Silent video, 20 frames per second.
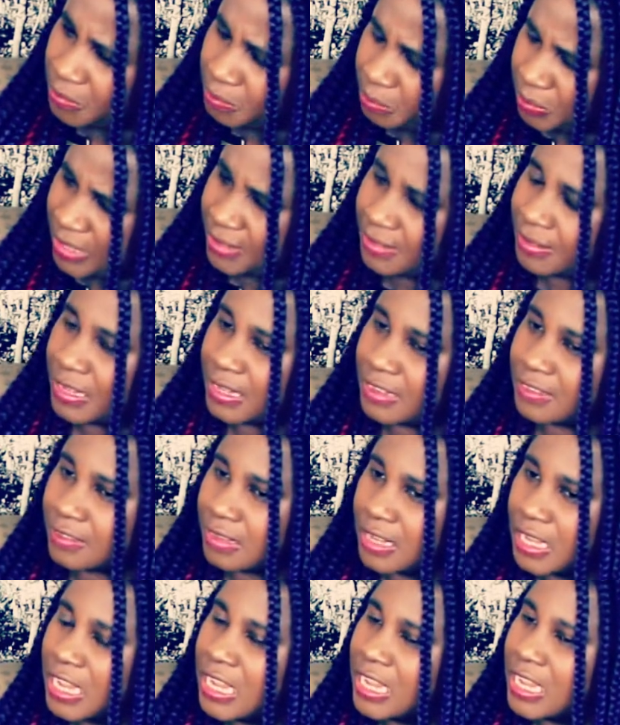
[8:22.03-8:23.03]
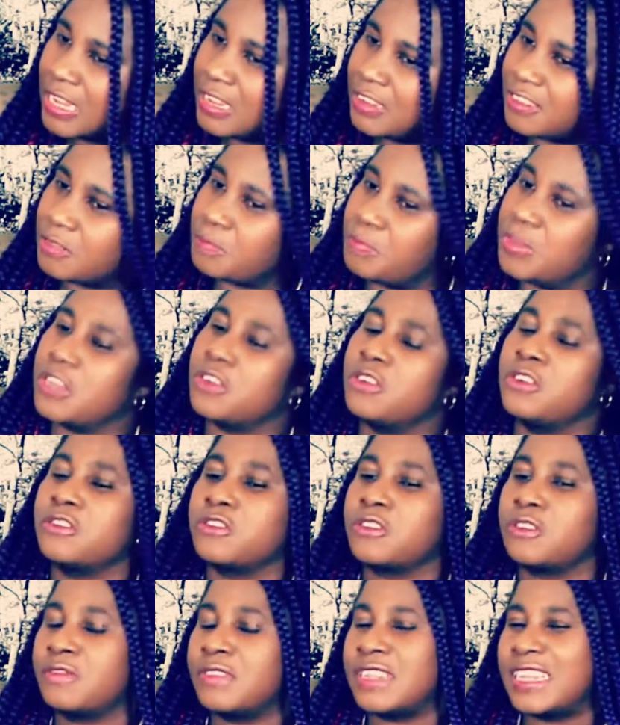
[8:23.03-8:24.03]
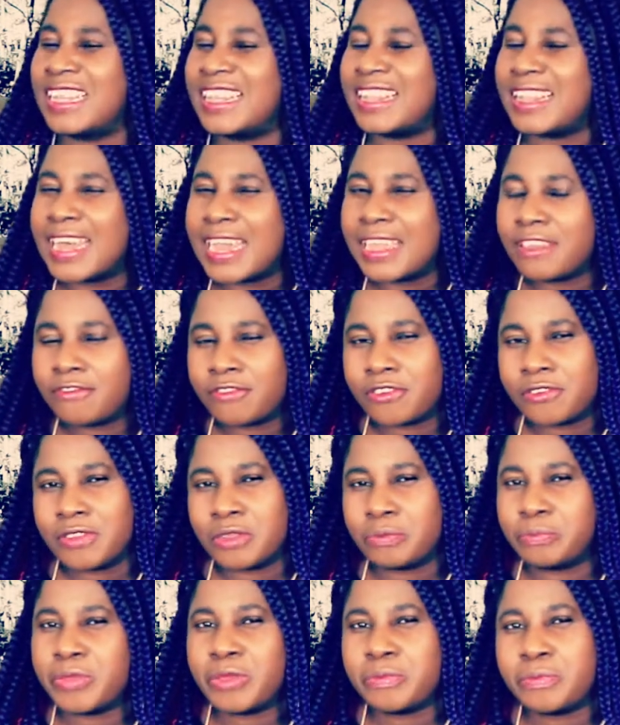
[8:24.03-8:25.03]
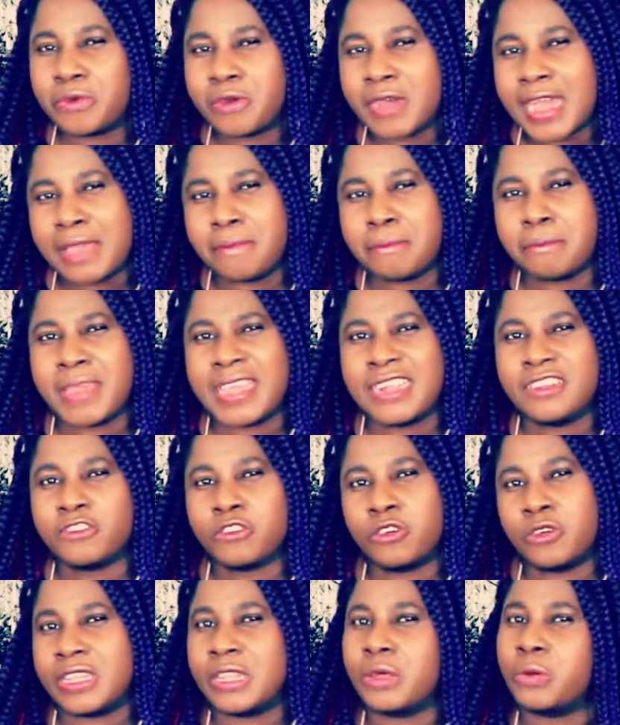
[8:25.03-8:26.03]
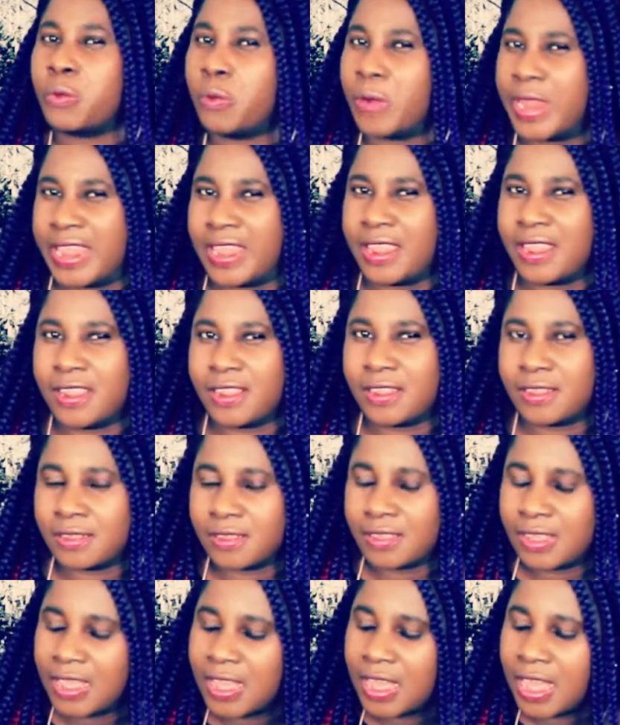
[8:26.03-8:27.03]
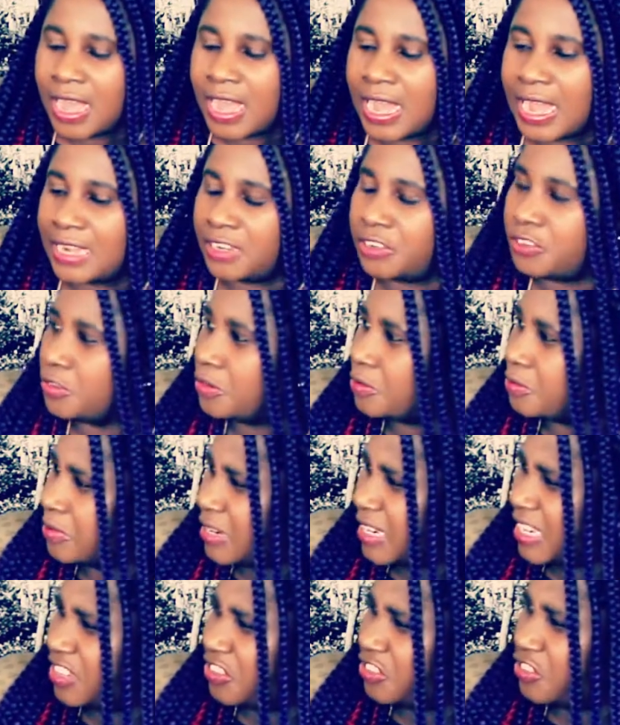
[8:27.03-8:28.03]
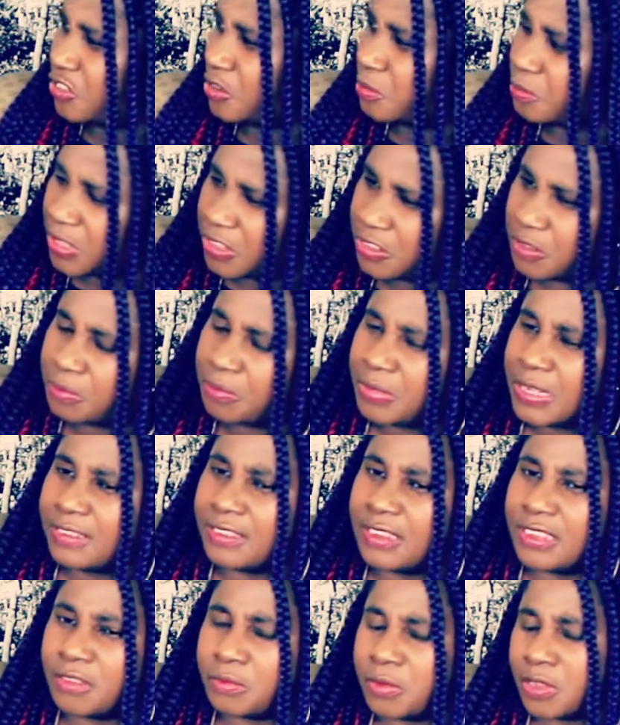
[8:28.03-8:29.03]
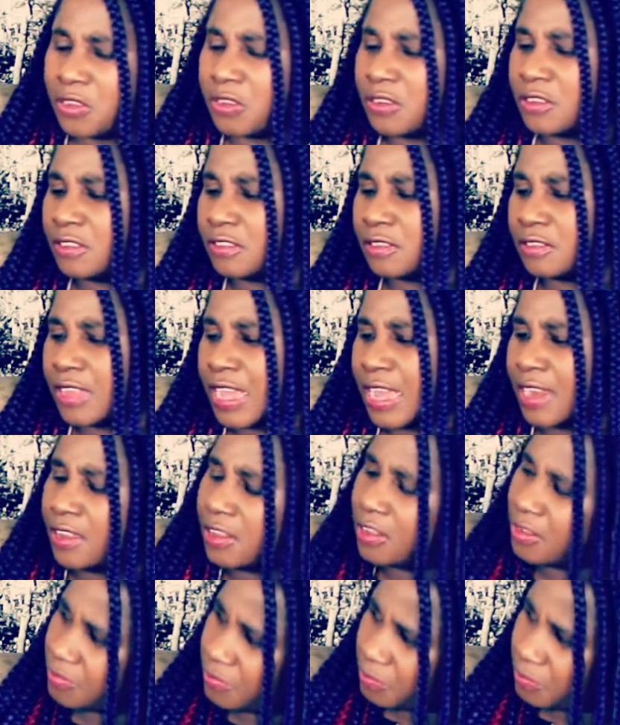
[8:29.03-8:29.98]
business is because of the life of the people I met on the way. I don't really jump into business because I love